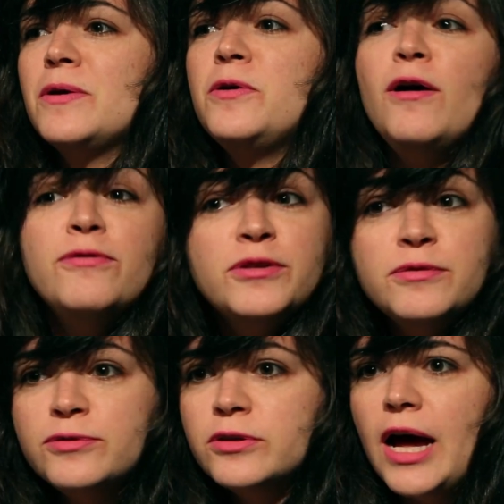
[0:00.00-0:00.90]
coffee
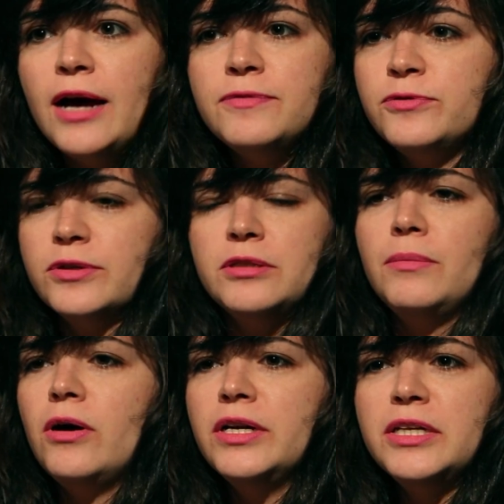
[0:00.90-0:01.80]
for the
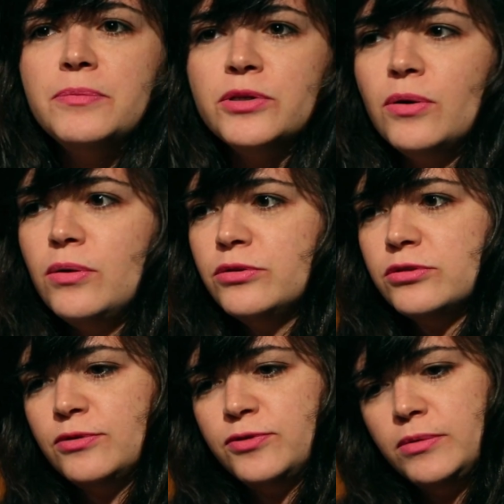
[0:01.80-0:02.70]
morning, but
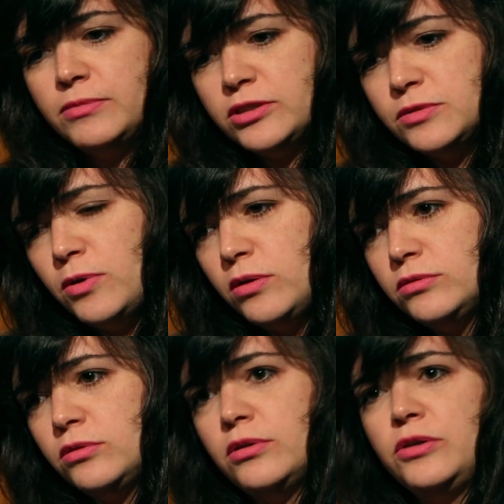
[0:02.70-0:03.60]
also from the
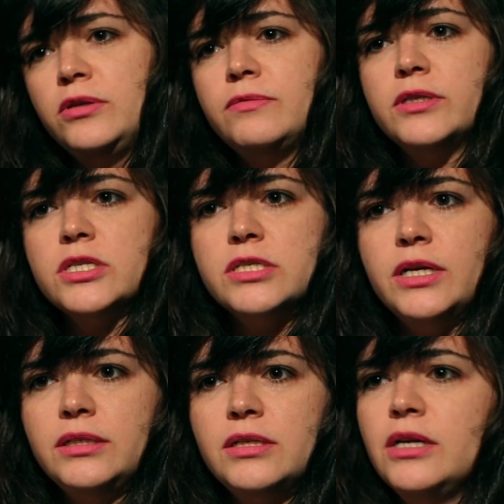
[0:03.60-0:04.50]
small to the
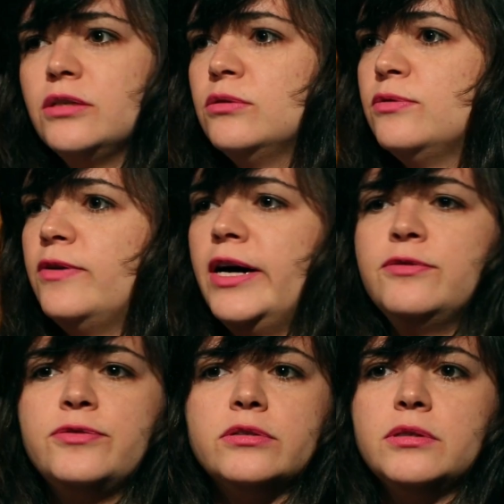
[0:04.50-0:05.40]
universal, to
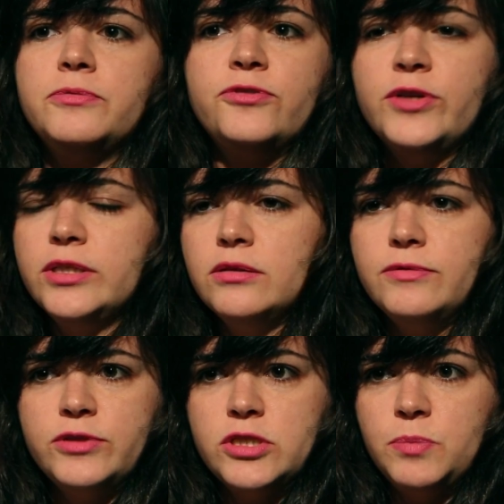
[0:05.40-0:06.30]
fight for the freedom
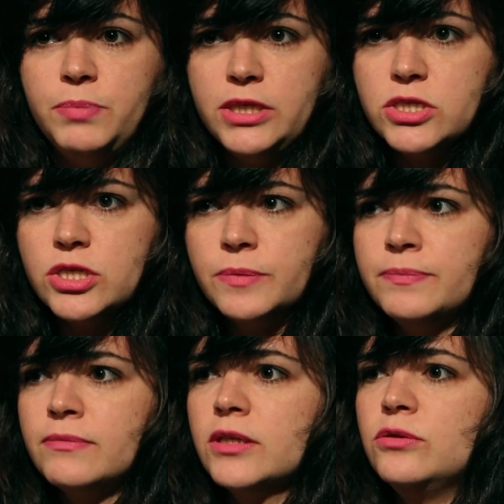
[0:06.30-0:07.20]
of speech,
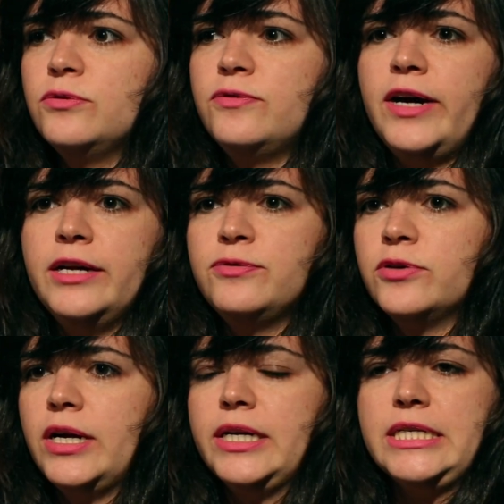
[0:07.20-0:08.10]
to fight
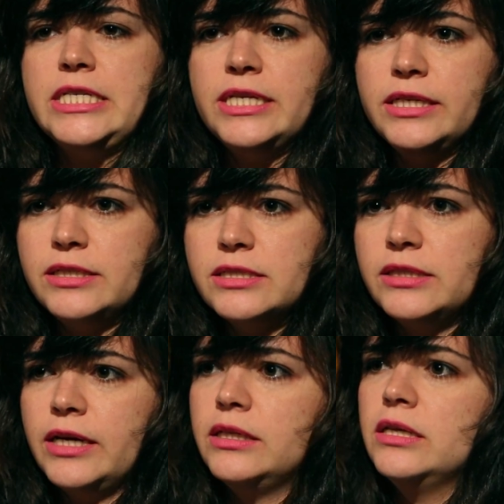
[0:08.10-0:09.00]
for our ideas,
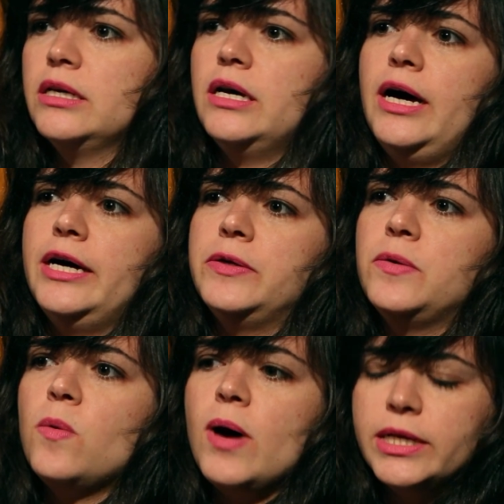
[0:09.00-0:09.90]
that I
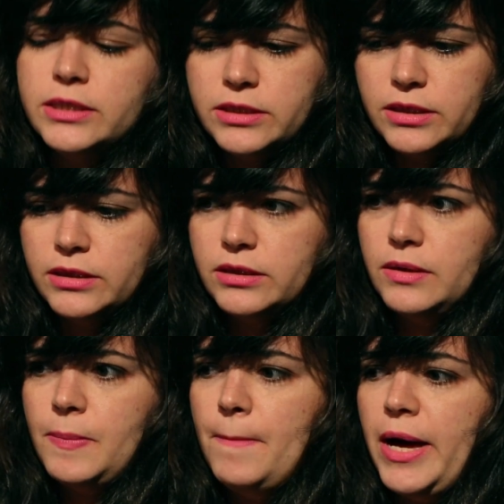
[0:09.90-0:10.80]
don't want
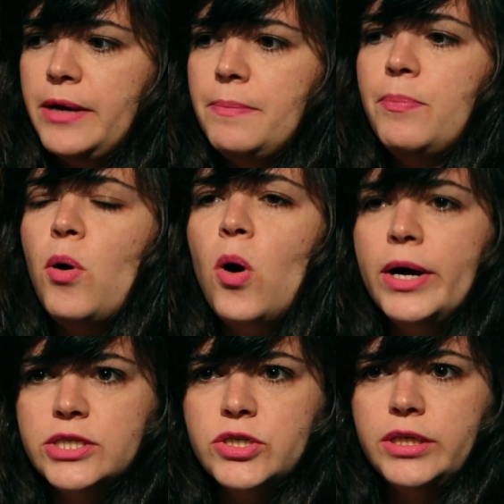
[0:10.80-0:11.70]
my
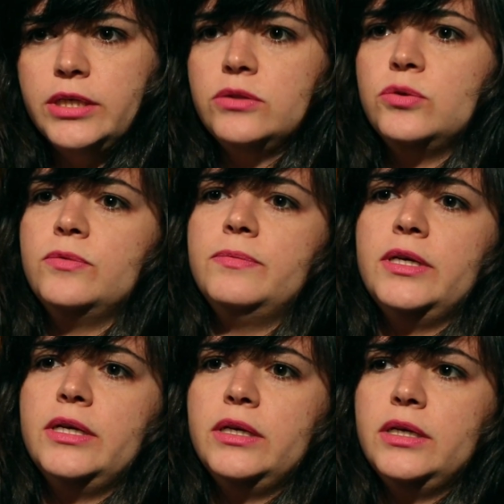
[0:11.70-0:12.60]
poetry to
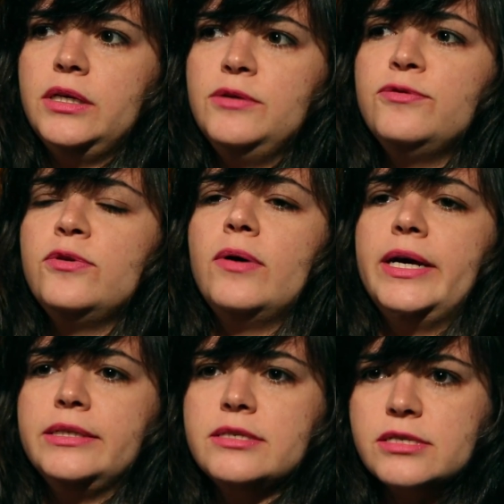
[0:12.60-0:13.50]
be
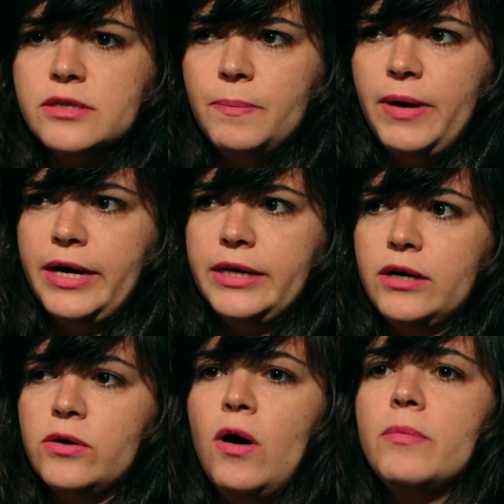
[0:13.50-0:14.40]
influenced by
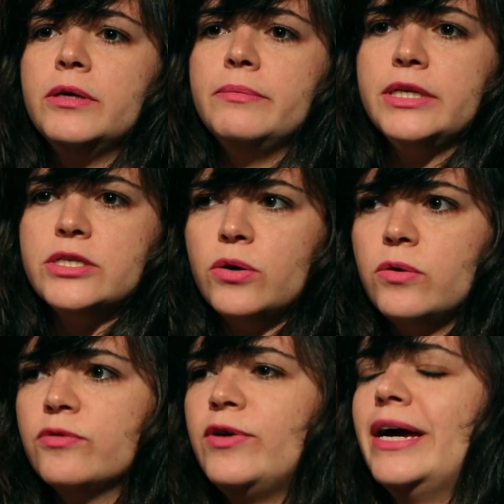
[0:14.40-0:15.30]
a government
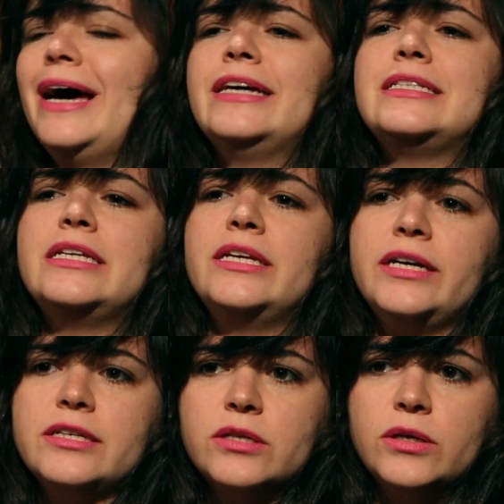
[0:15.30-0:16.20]
or by
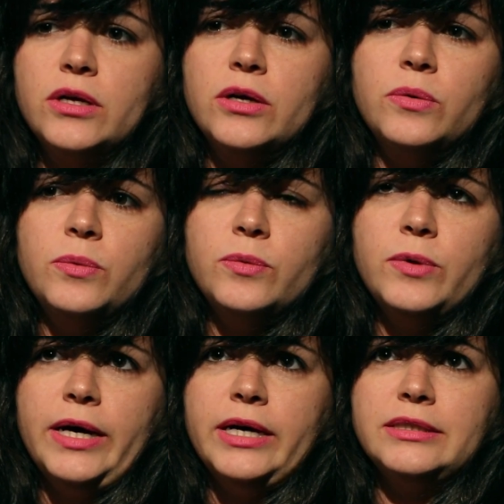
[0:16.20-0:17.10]
ideas
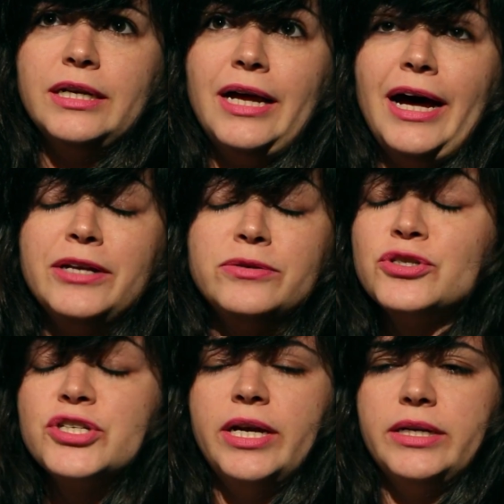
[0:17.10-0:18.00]
that I
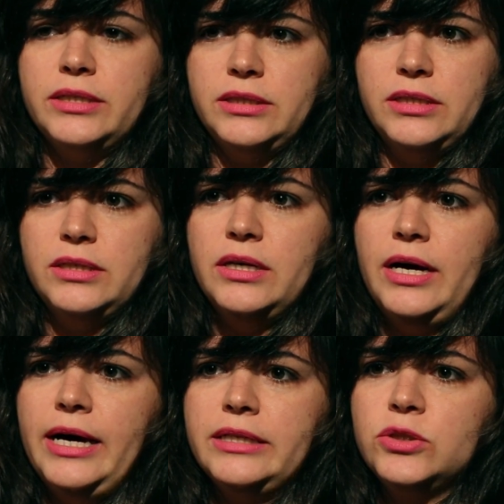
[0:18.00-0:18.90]
don't share.
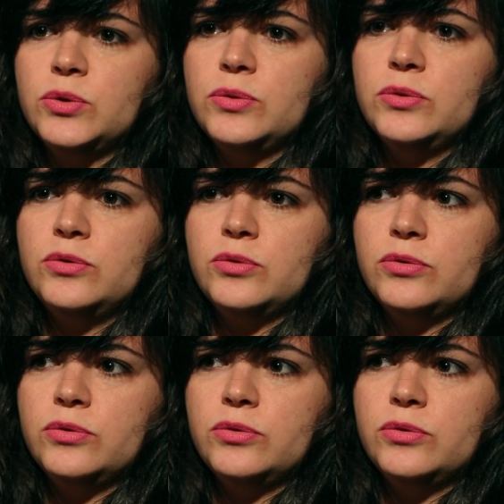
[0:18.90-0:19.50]
And to